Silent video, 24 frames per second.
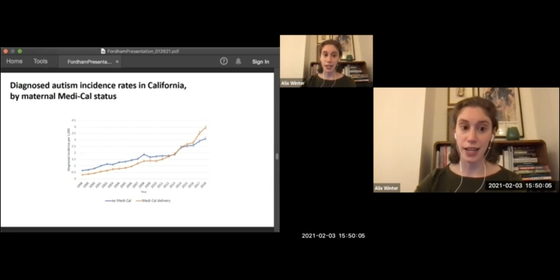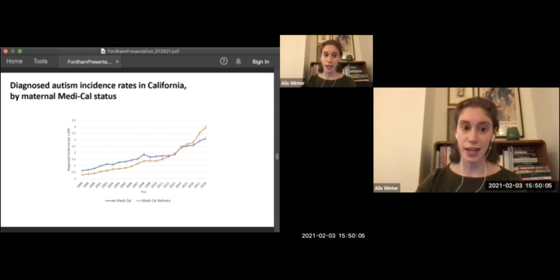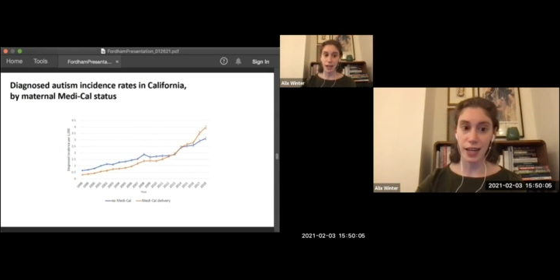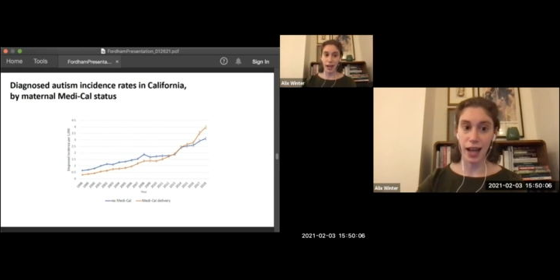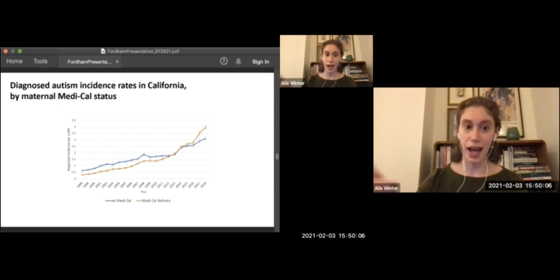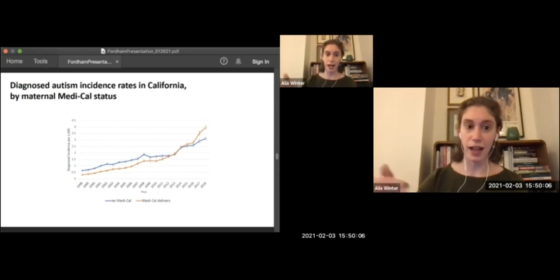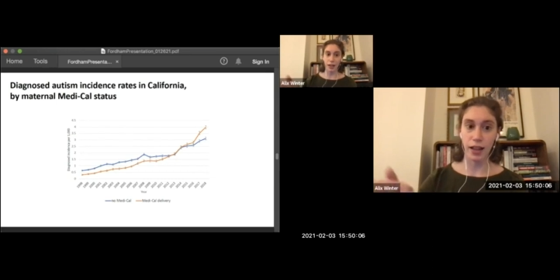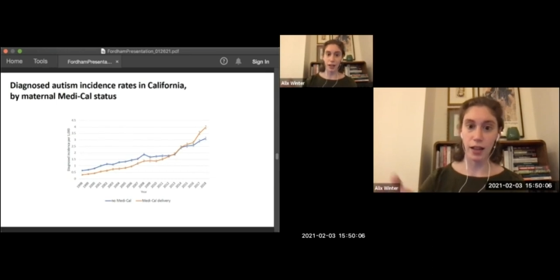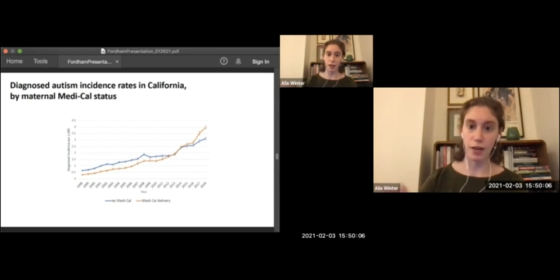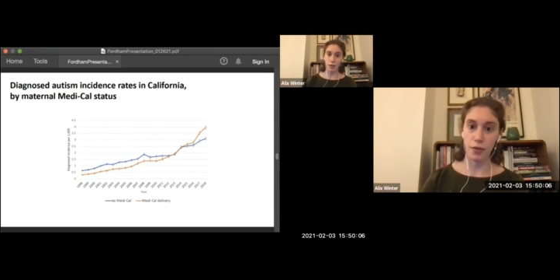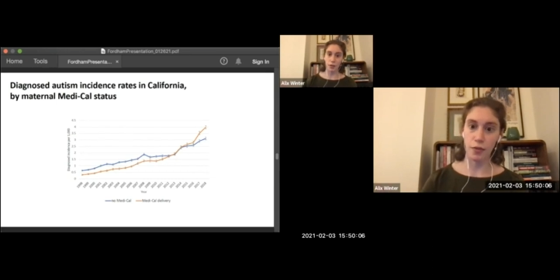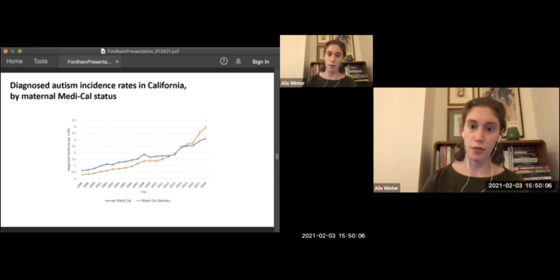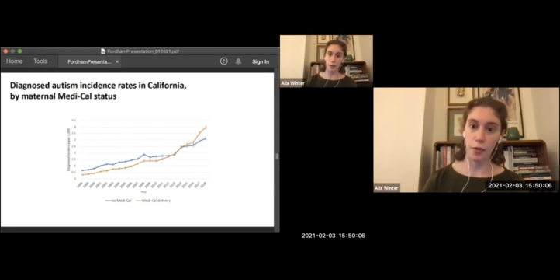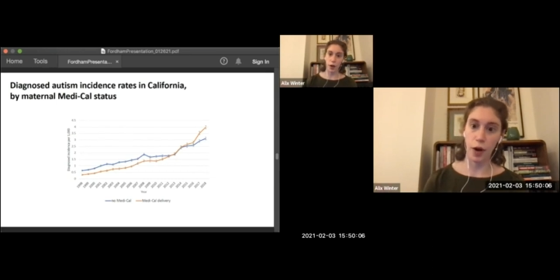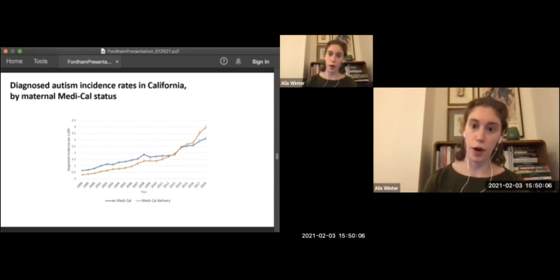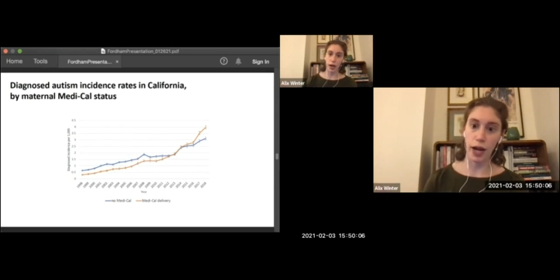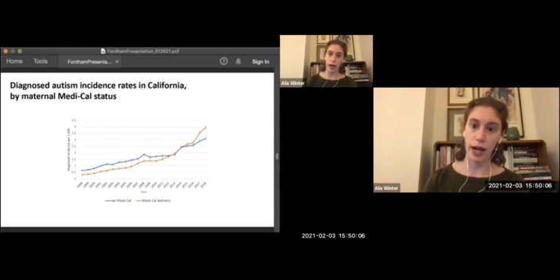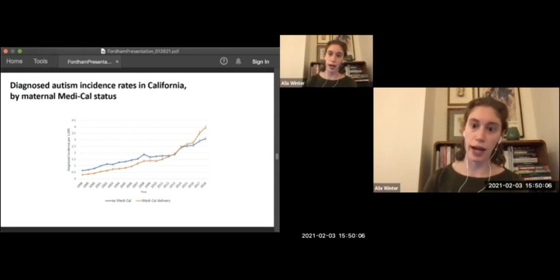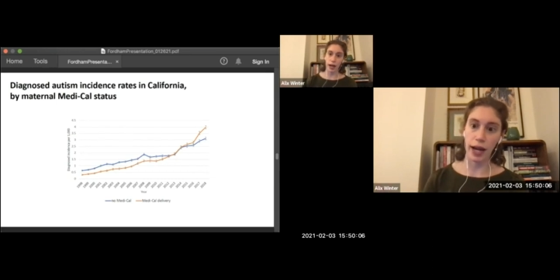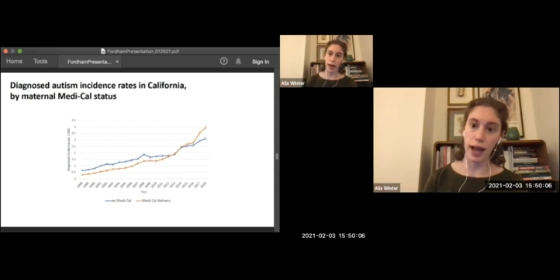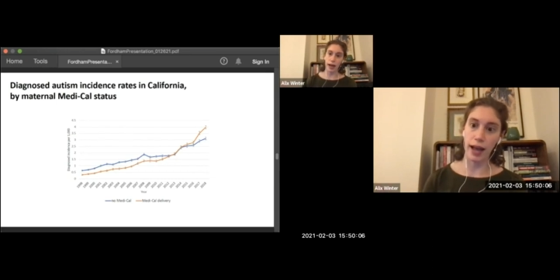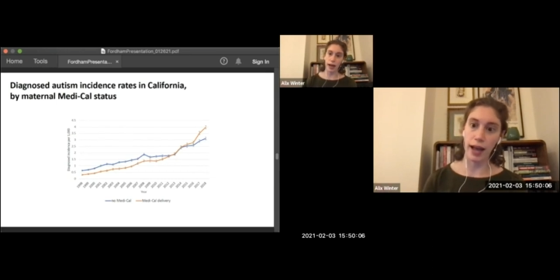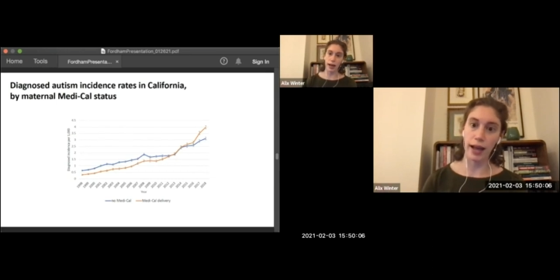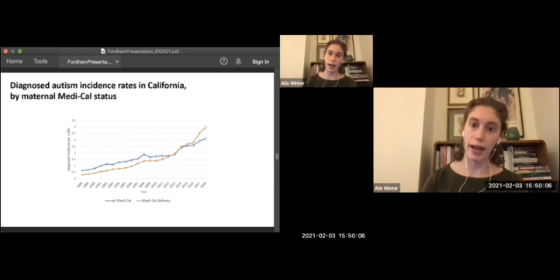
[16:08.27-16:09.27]
in
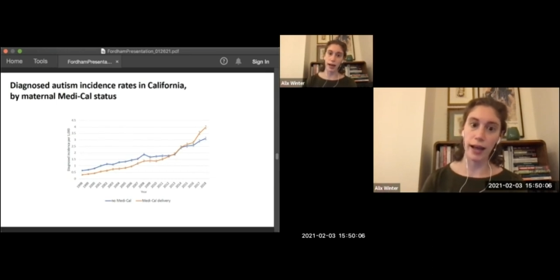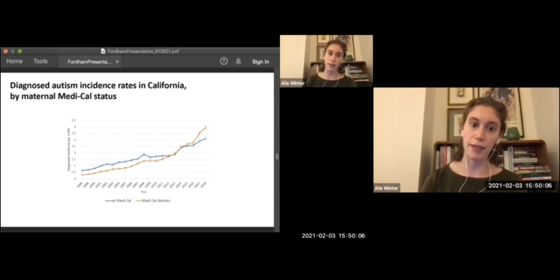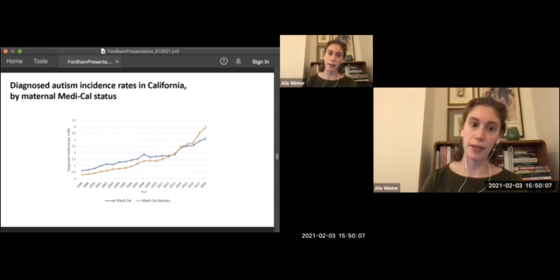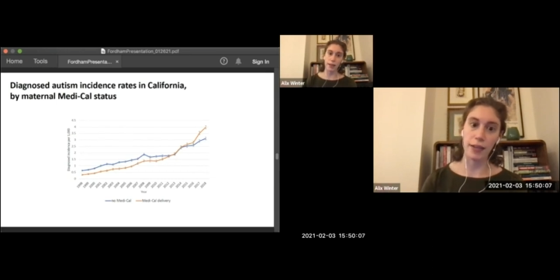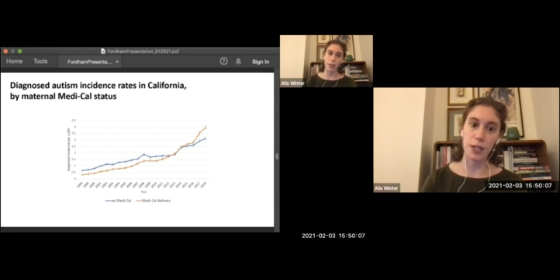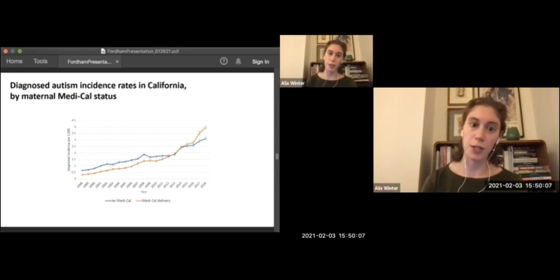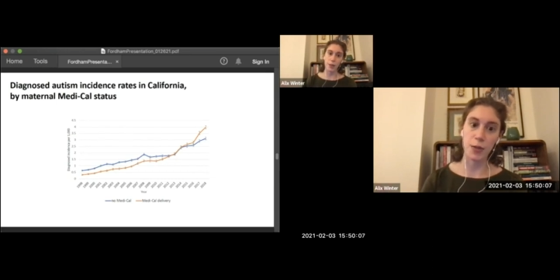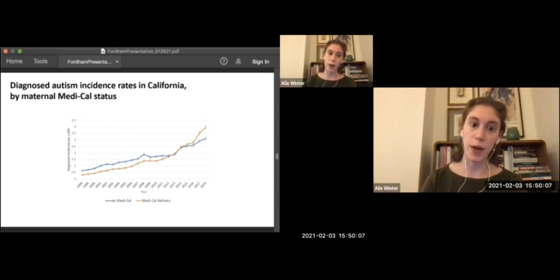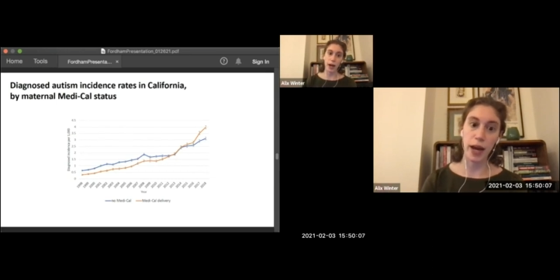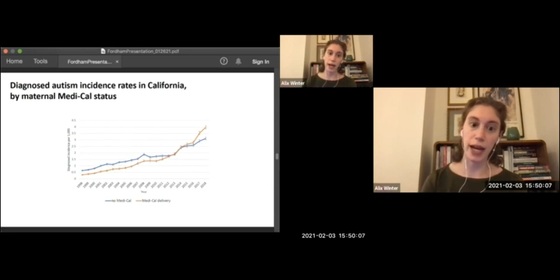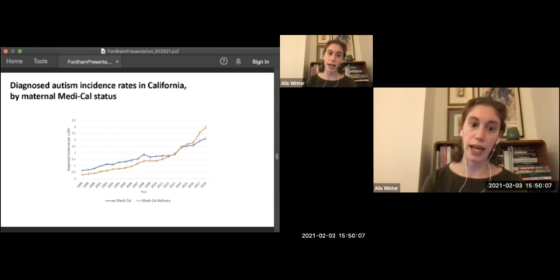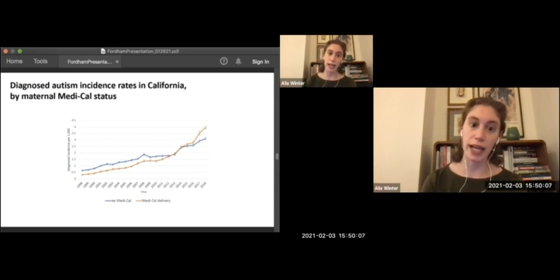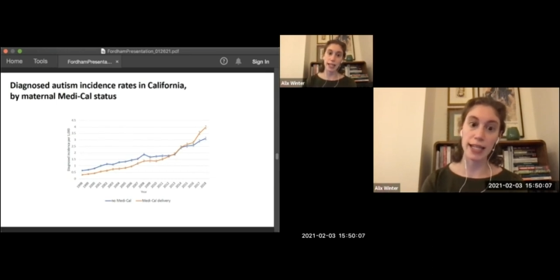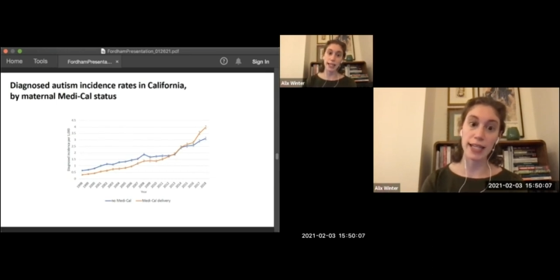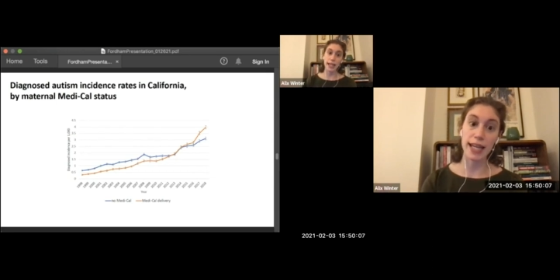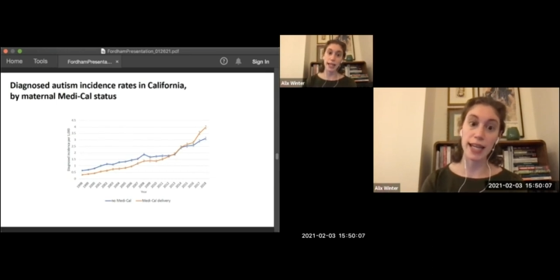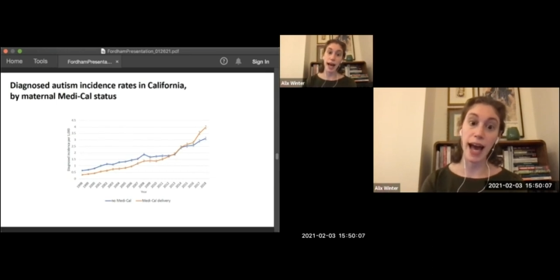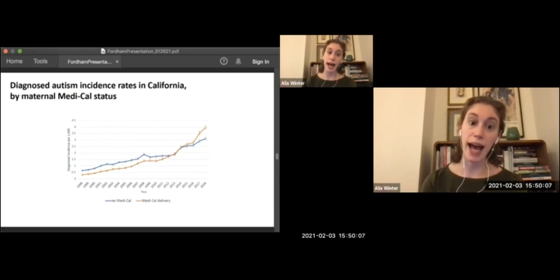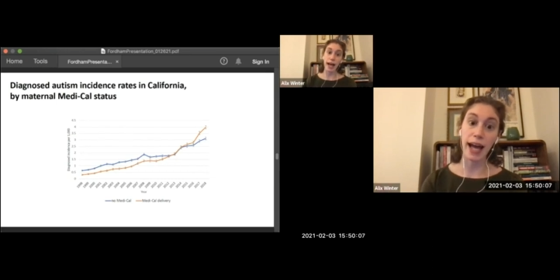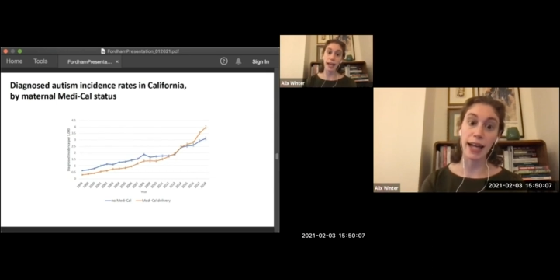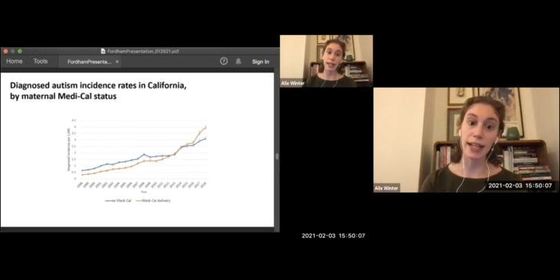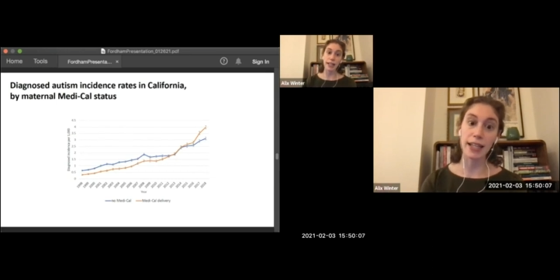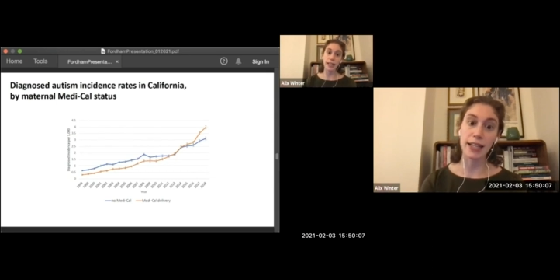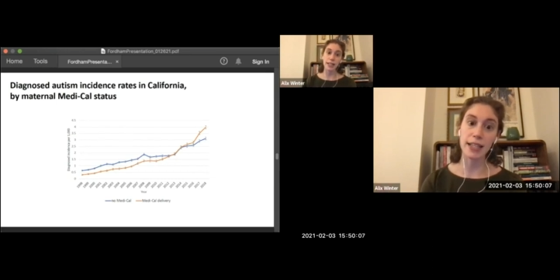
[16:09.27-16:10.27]
California in the
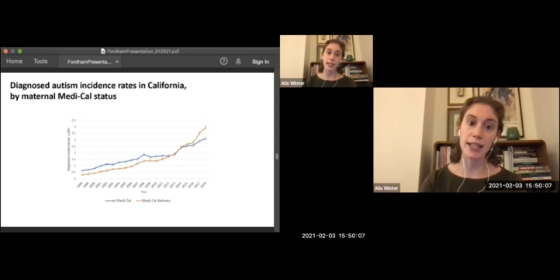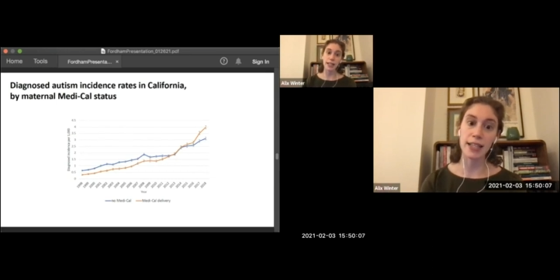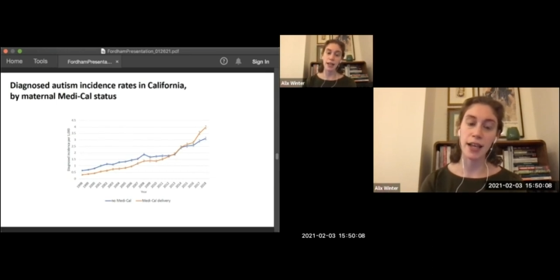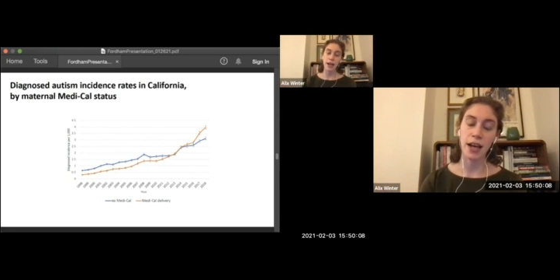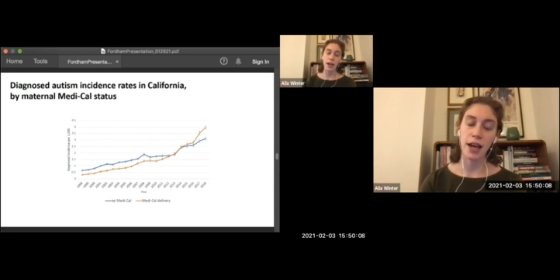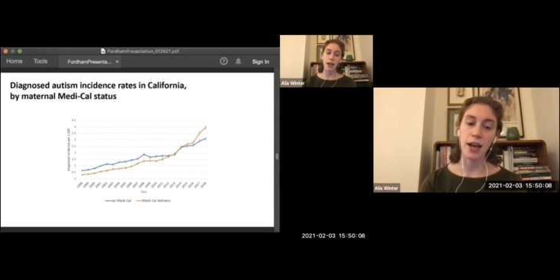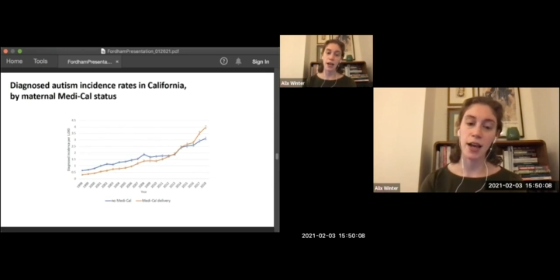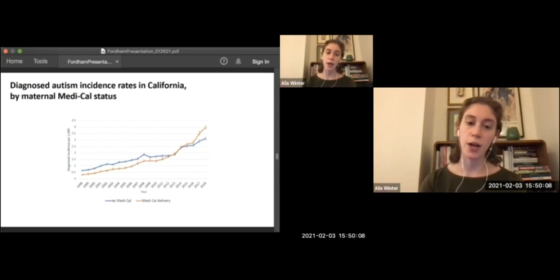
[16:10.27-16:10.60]
2010s,